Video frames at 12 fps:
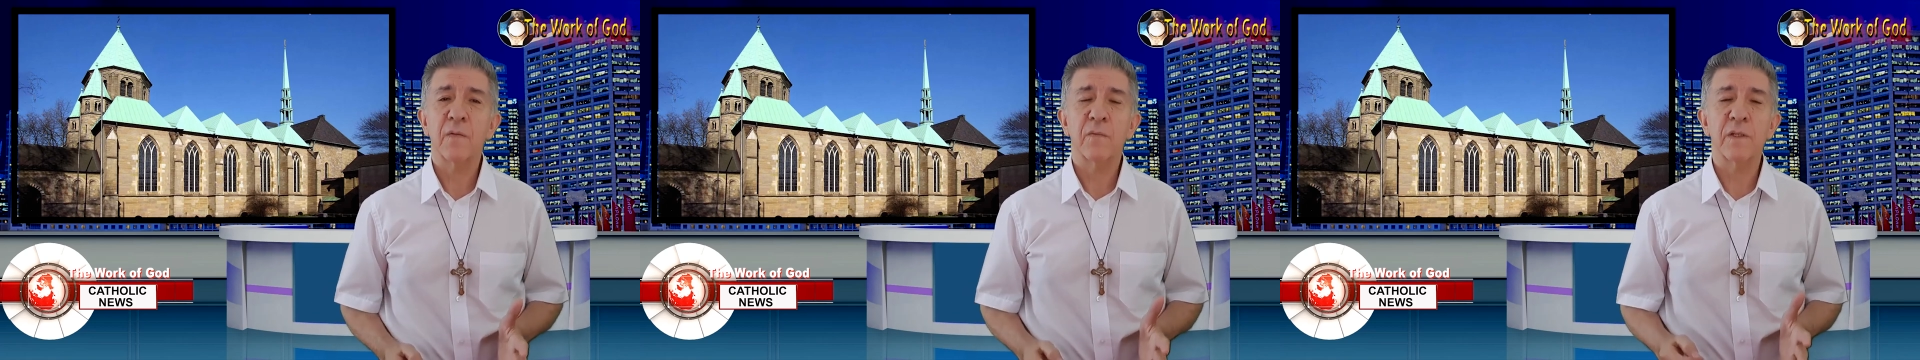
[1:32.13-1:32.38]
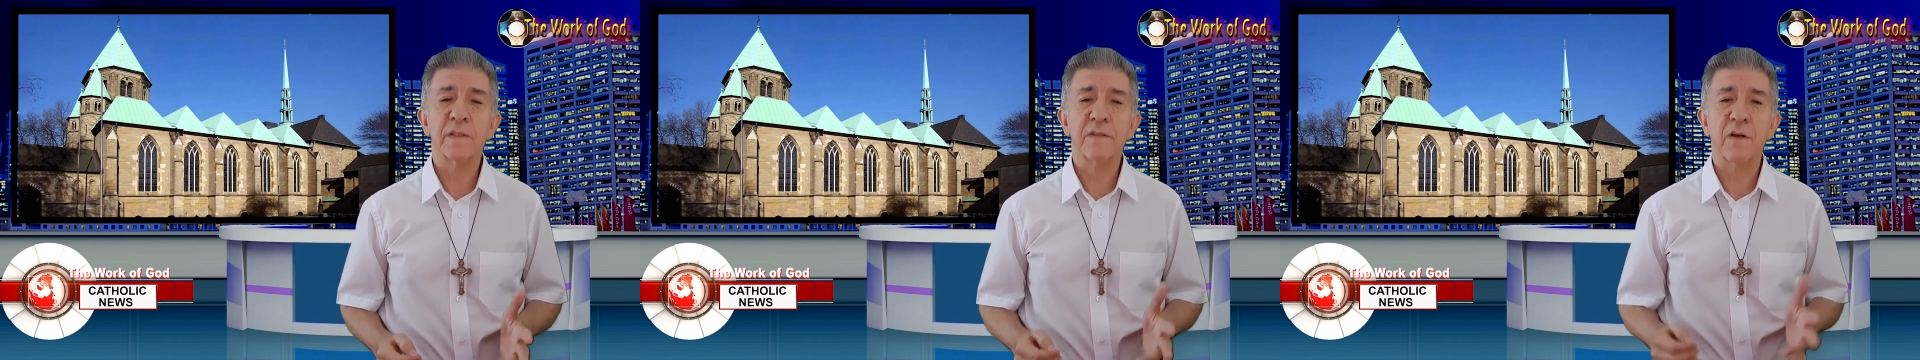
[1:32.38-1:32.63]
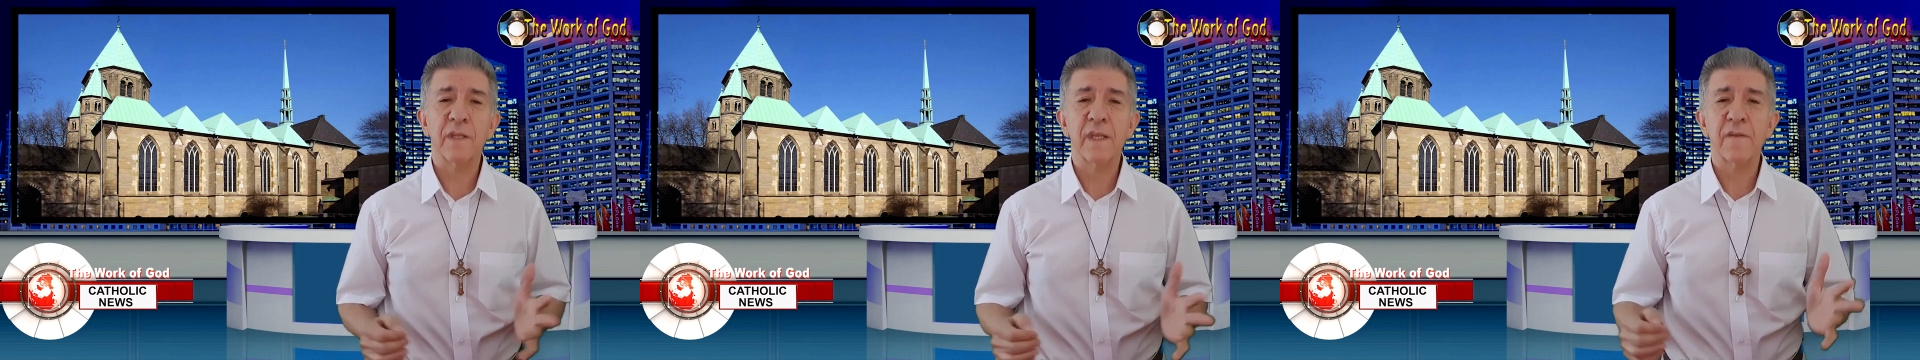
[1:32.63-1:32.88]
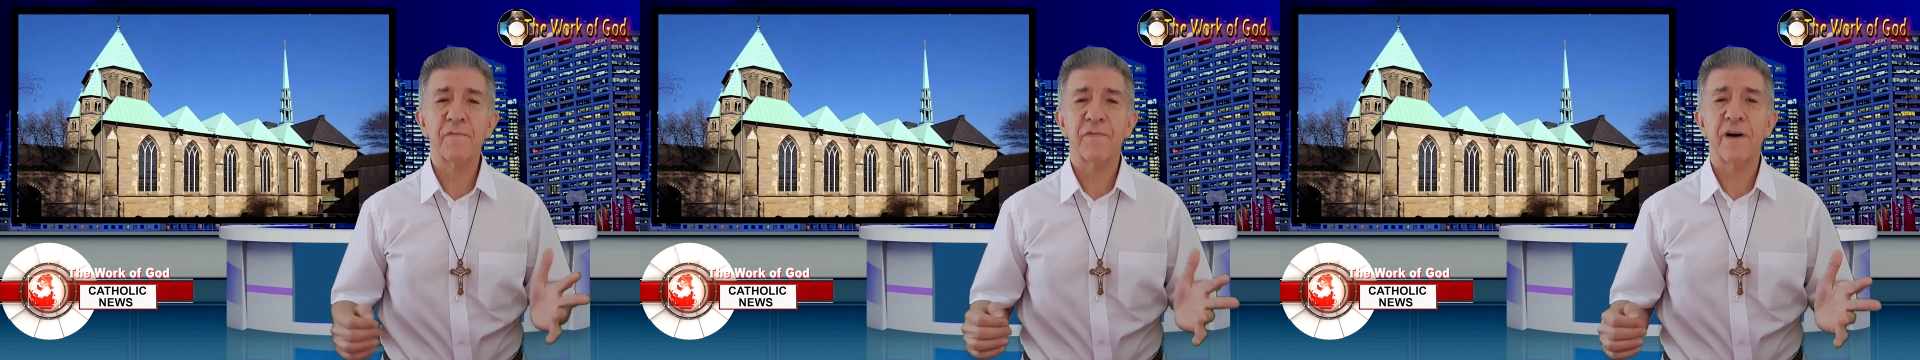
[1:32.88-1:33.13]
will
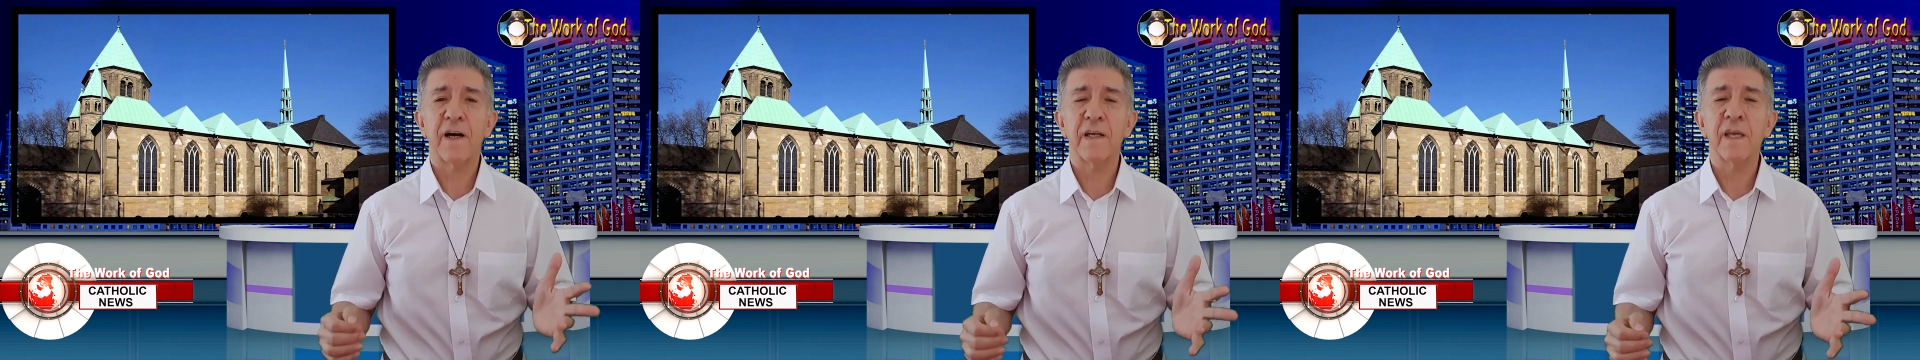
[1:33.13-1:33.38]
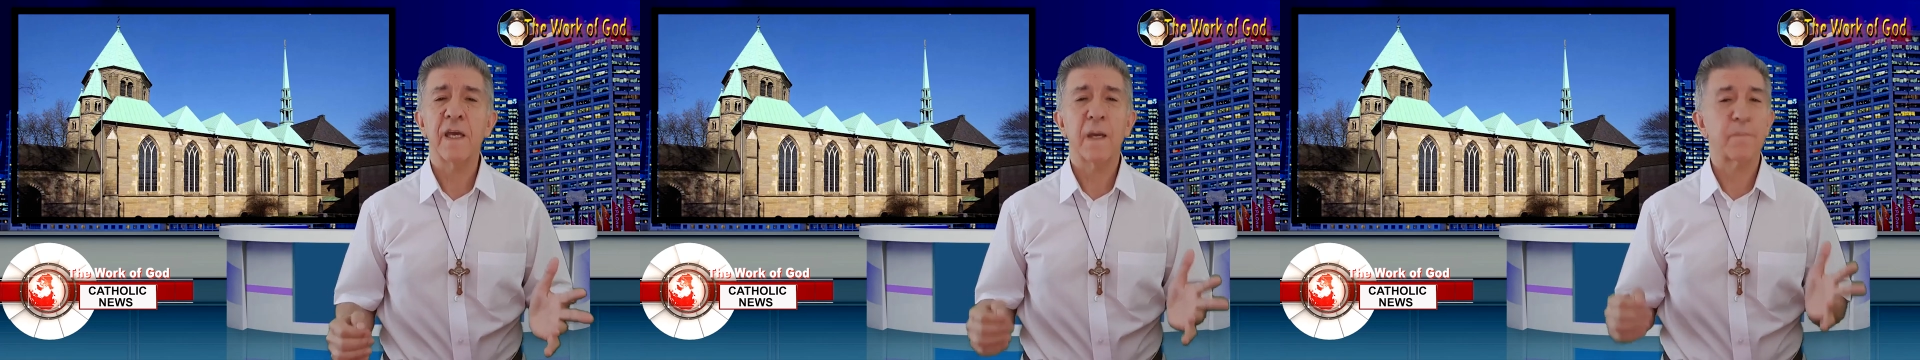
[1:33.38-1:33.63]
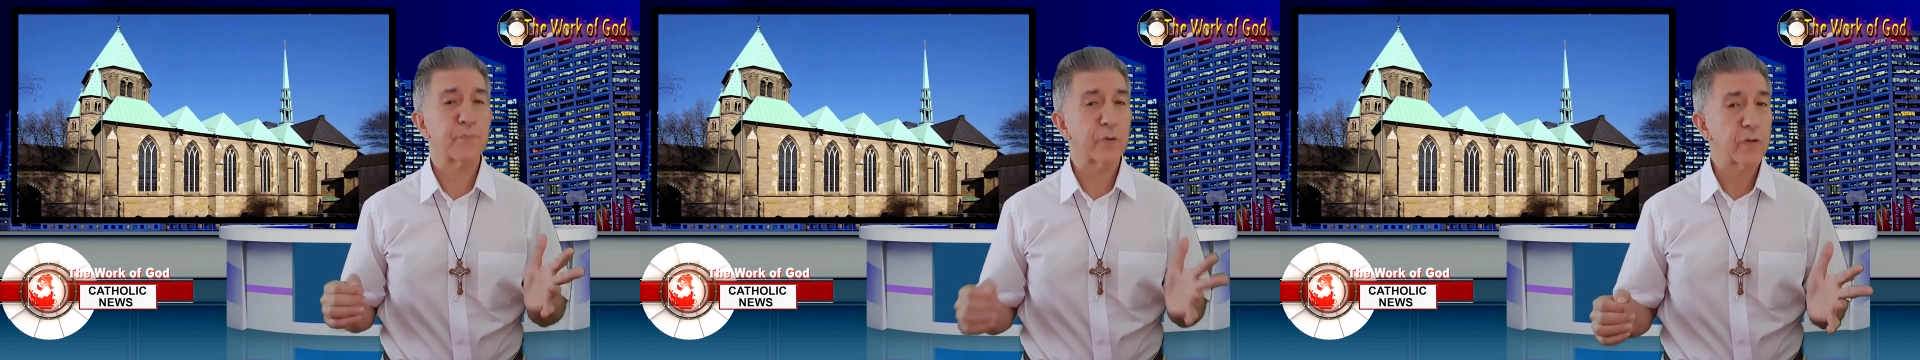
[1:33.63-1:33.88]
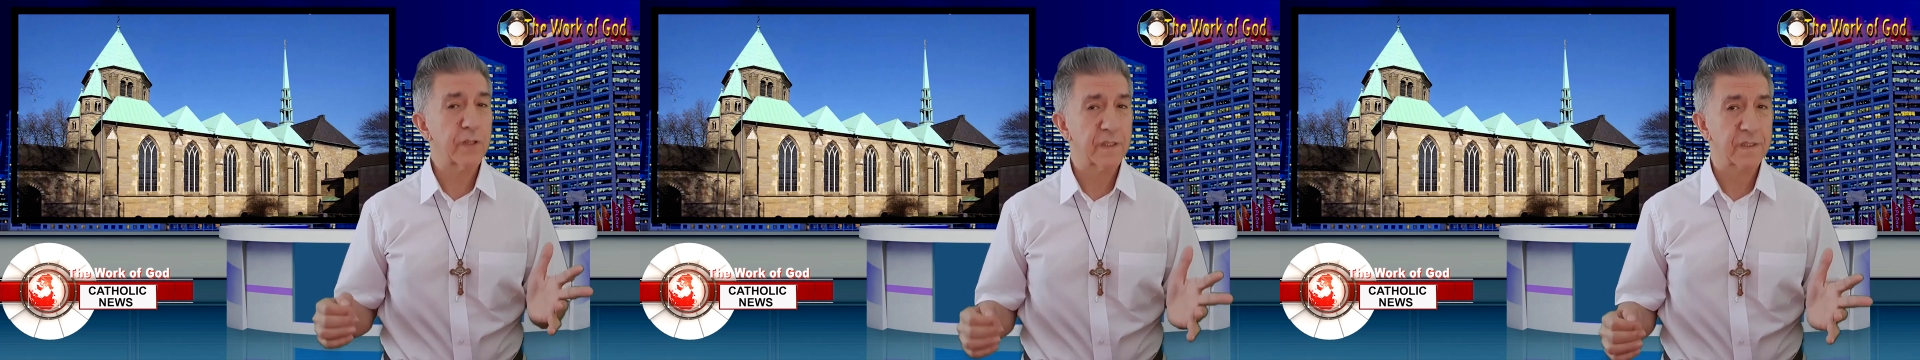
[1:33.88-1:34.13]
solidify a
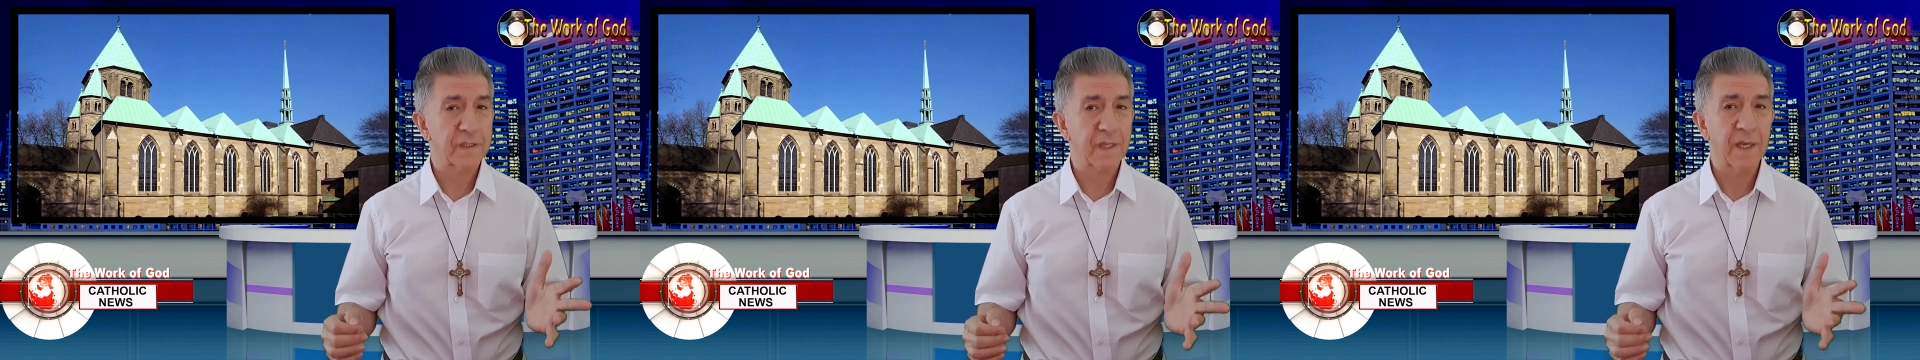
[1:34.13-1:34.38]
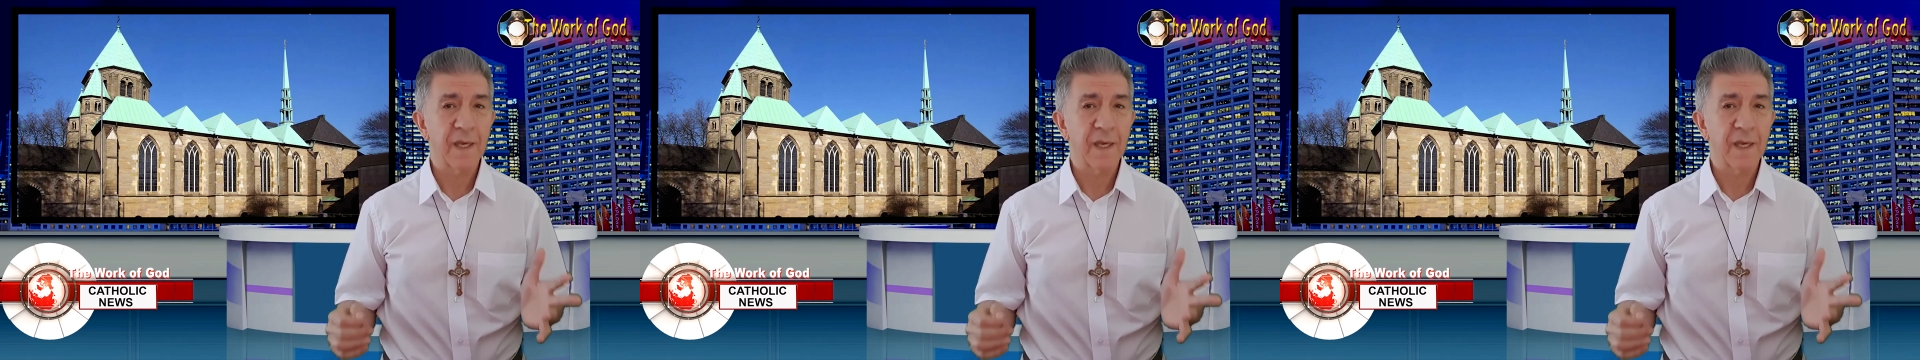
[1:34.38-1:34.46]
protest